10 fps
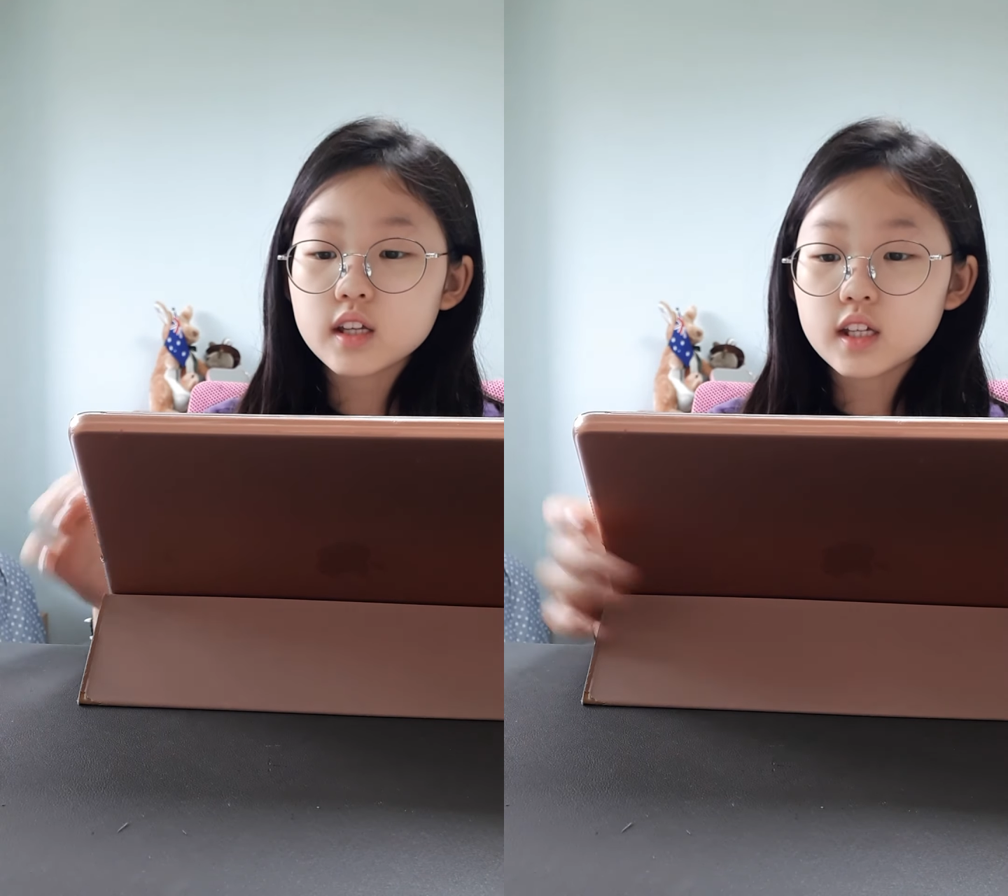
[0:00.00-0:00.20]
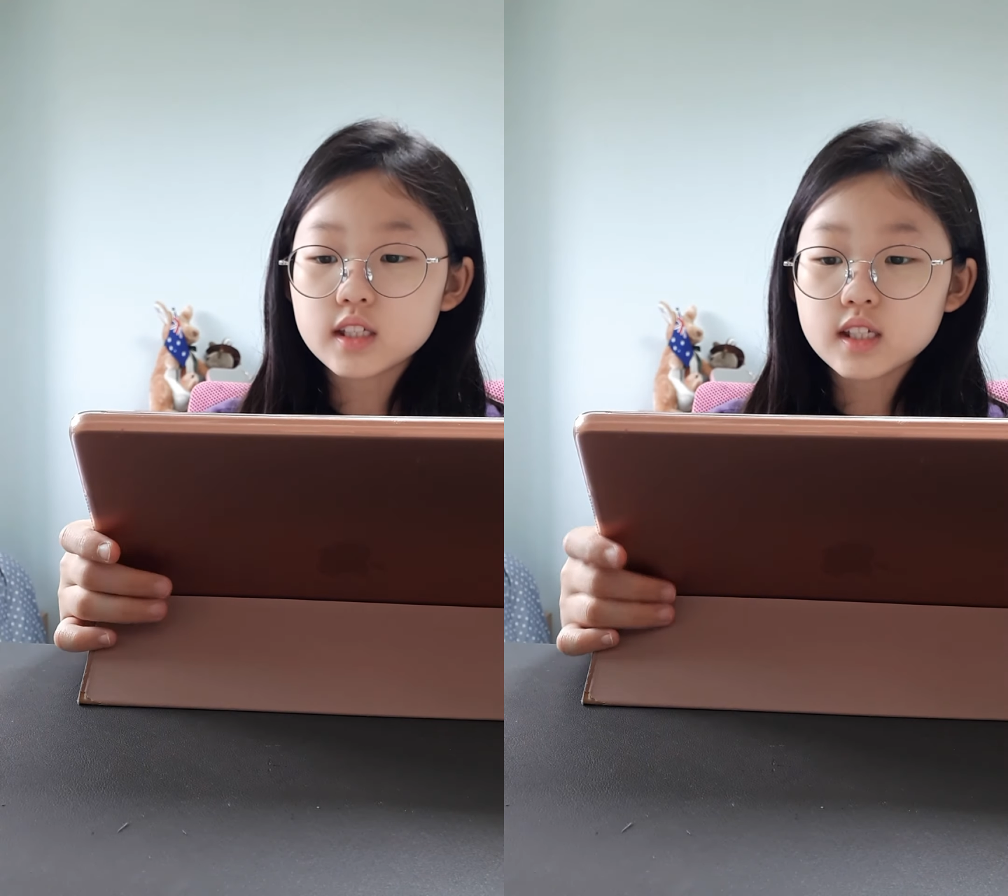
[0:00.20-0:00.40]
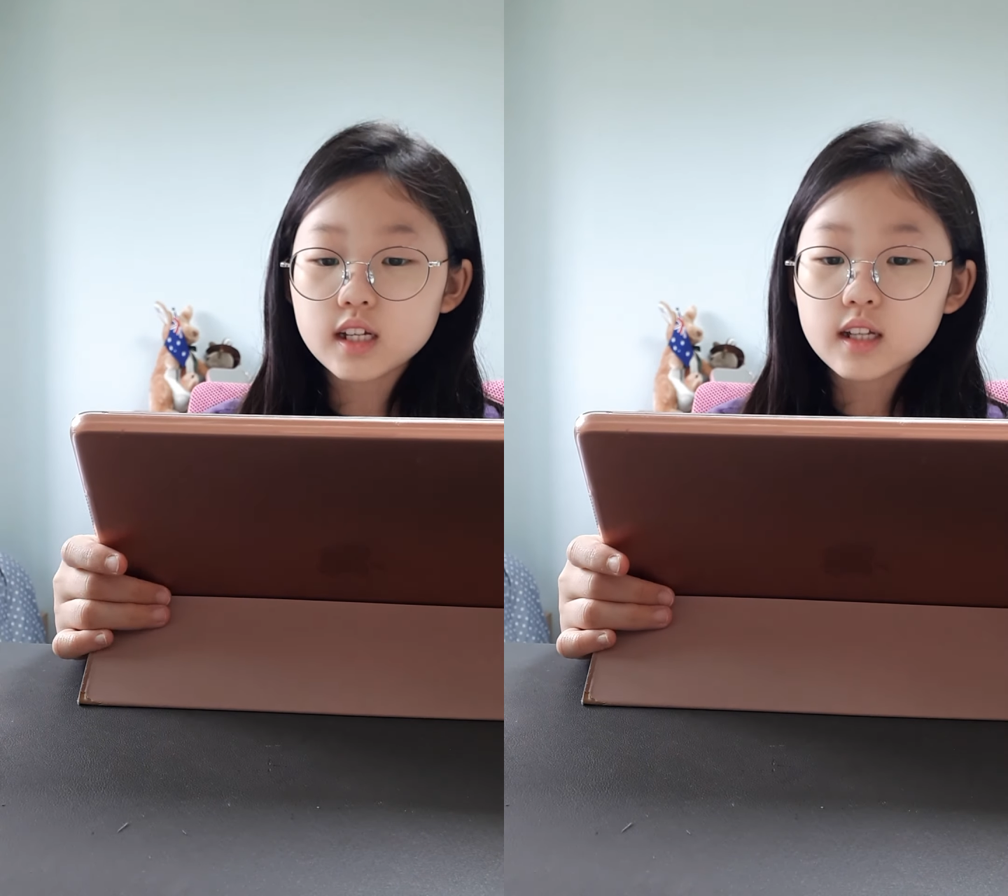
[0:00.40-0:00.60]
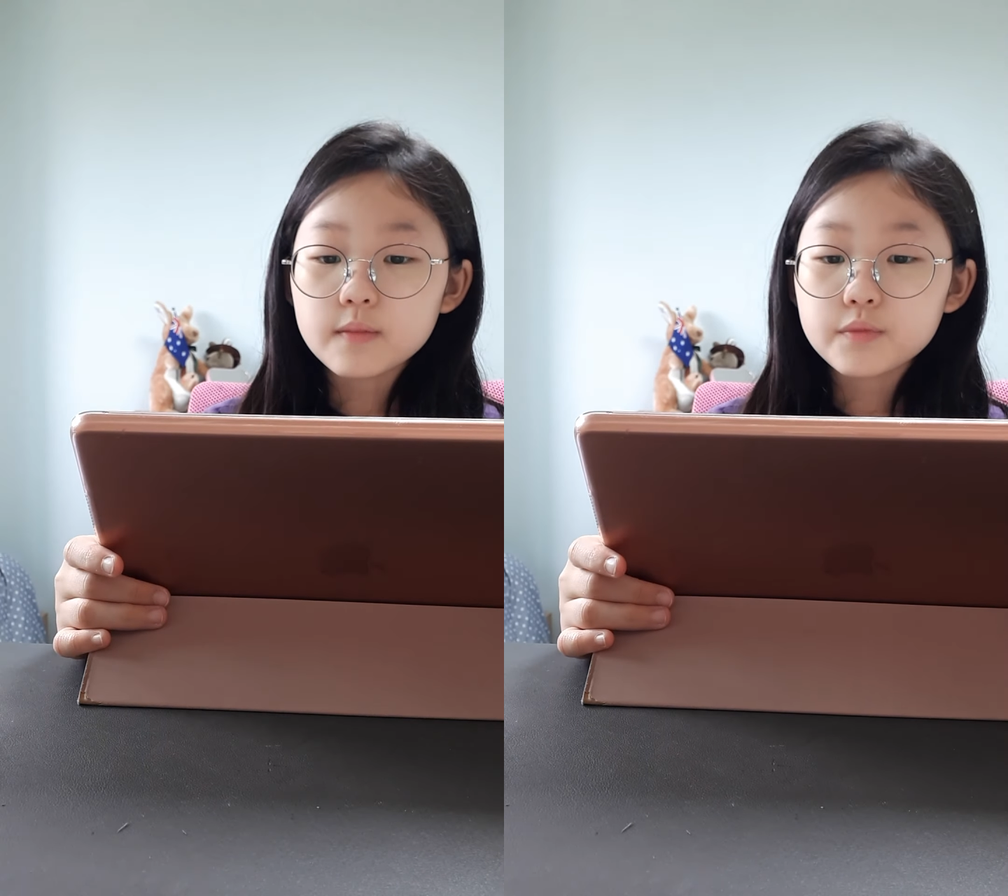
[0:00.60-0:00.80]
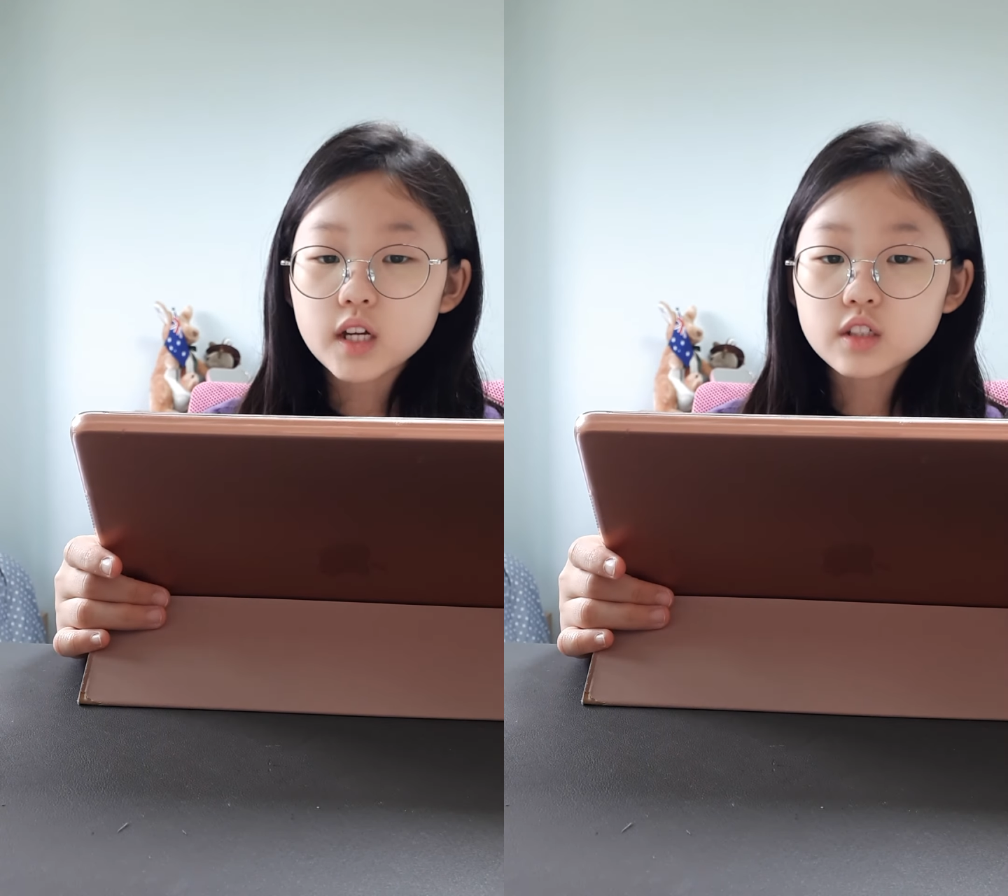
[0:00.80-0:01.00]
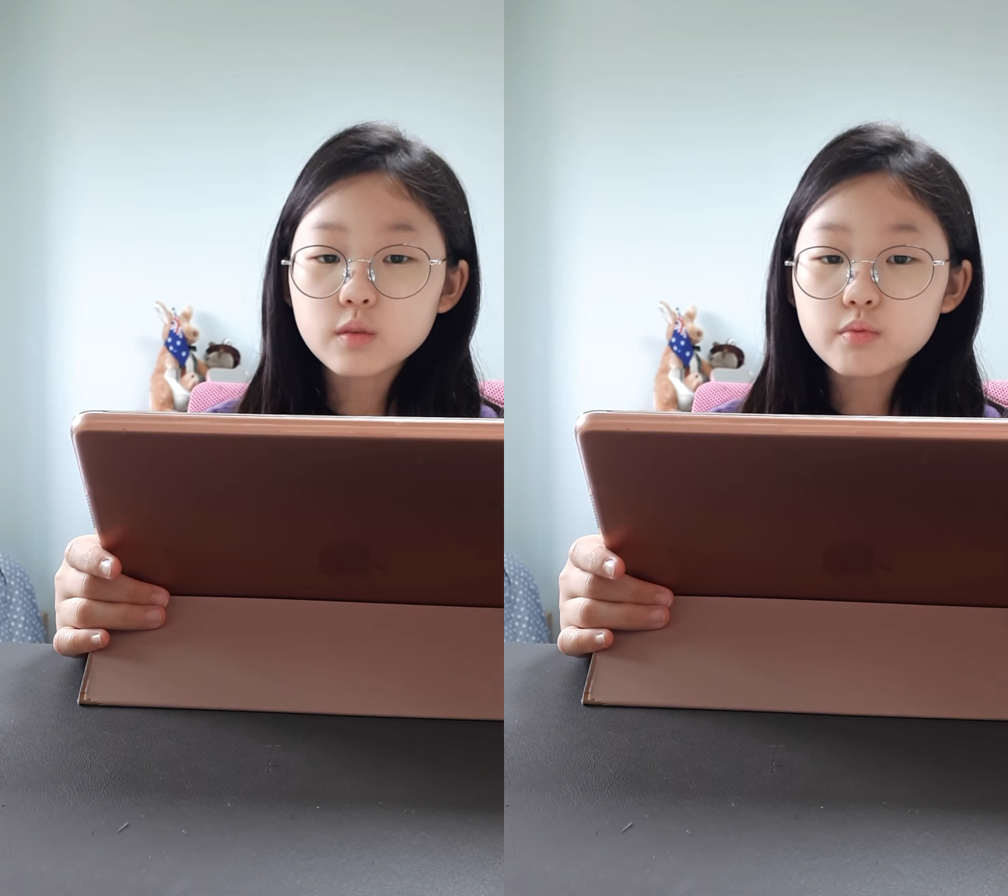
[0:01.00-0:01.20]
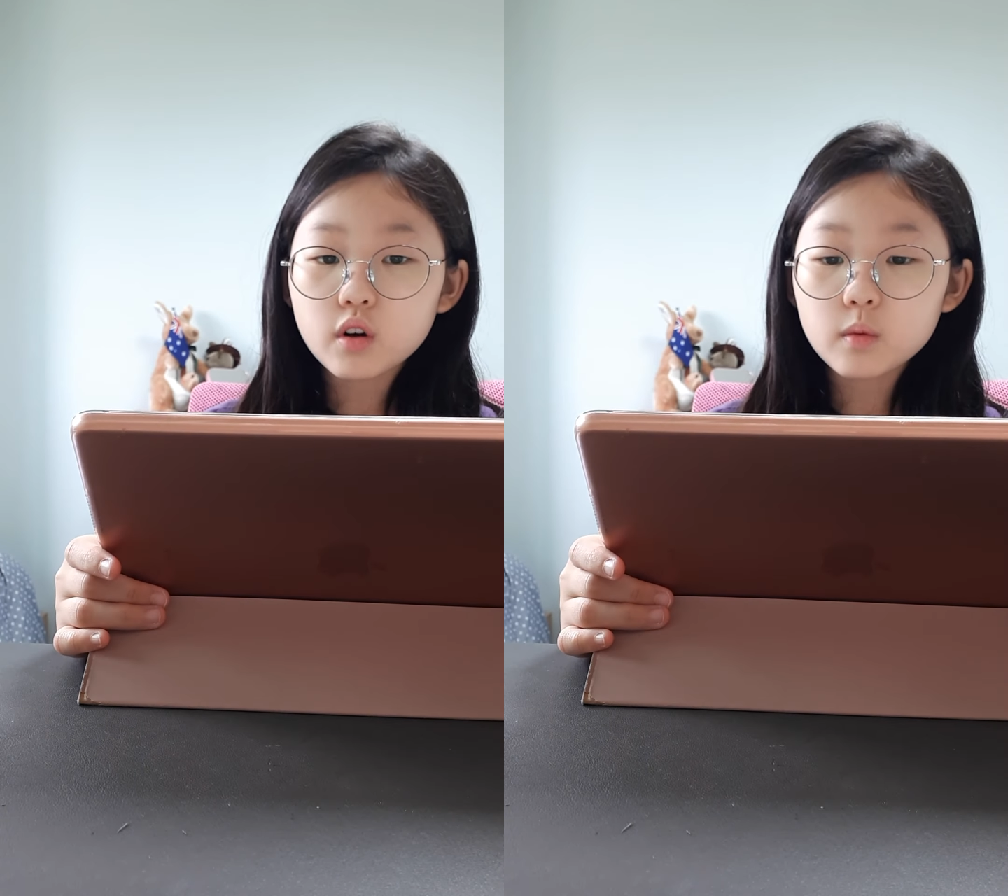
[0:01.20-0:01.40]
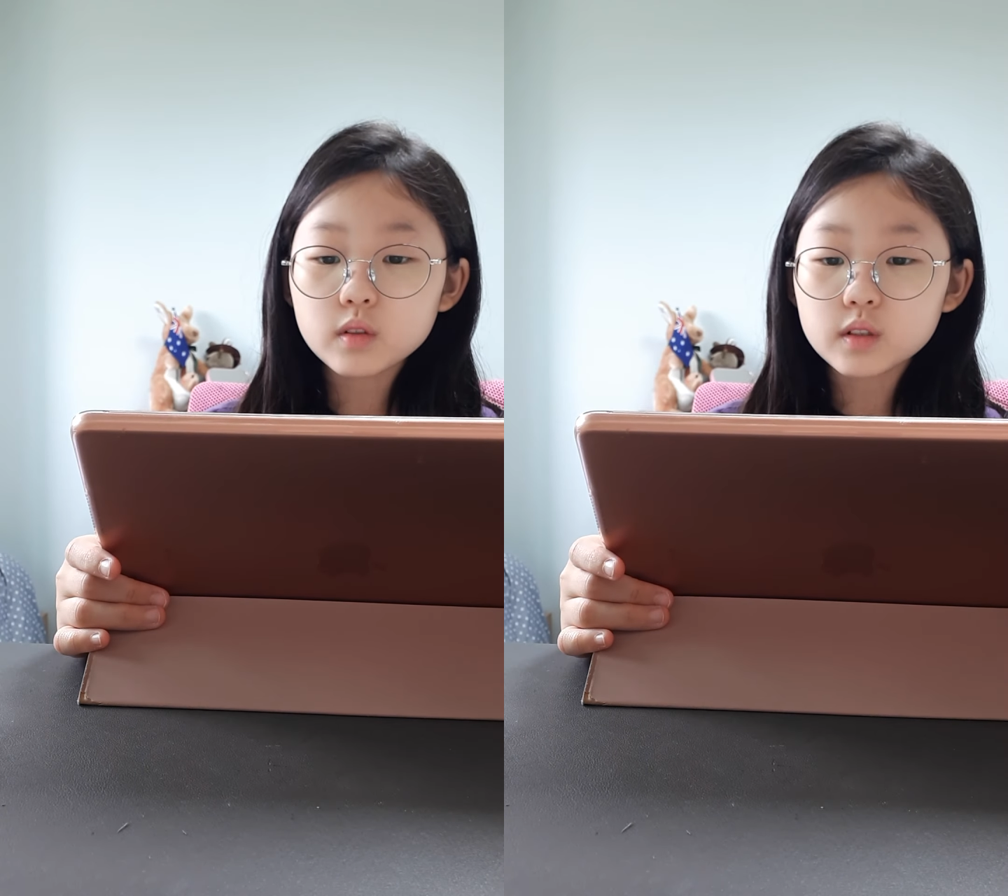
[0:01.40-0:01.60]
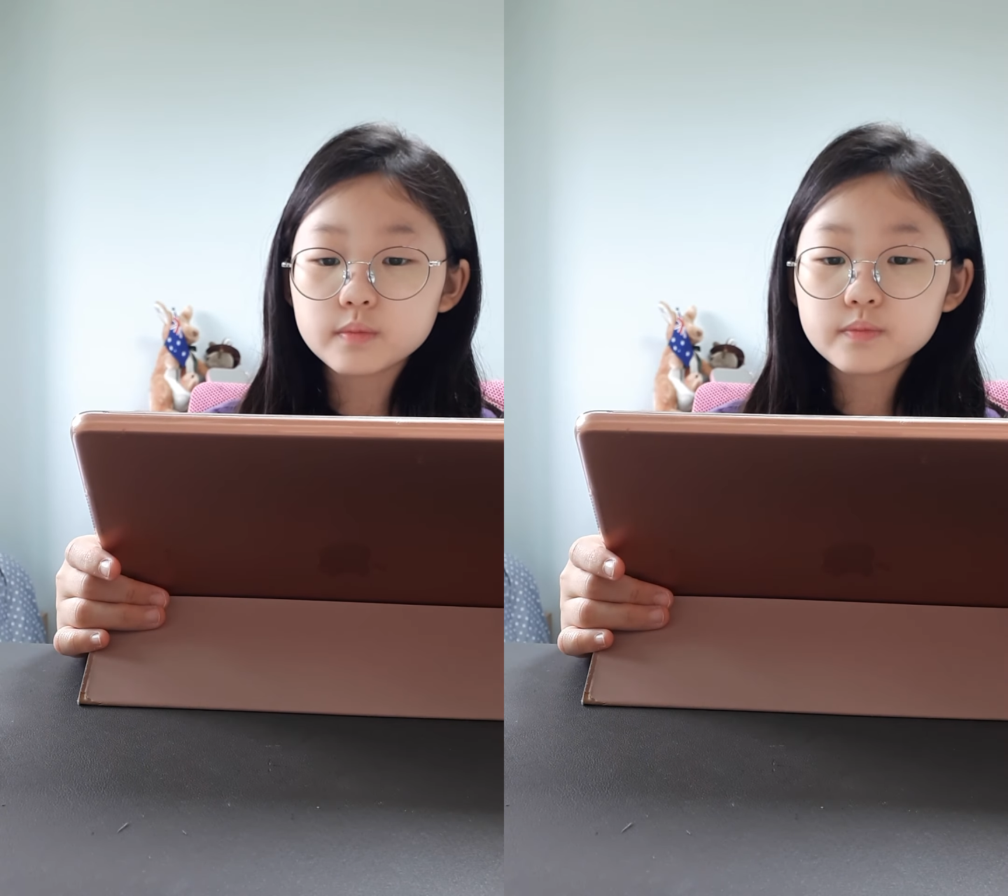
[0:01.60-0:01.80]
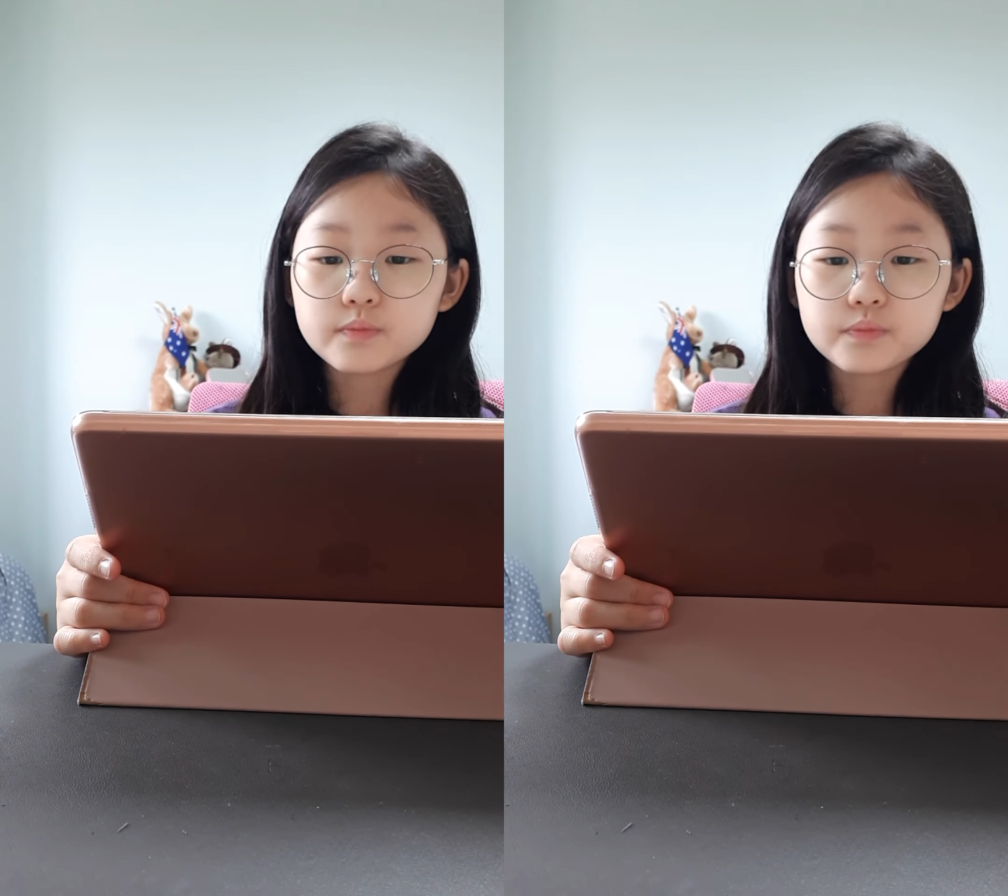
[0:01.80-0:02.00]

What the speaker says: He said. That's a problem.